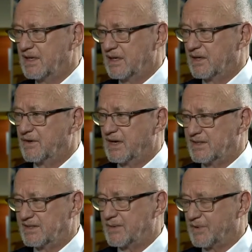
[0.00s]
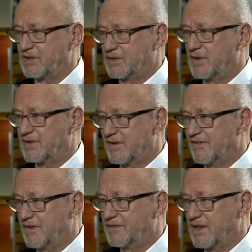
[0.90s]
creates about
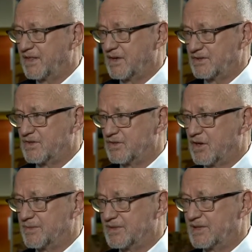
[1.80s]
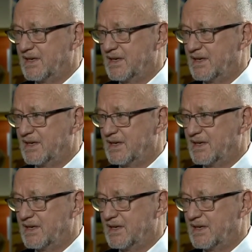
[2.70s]
250,000 jobs.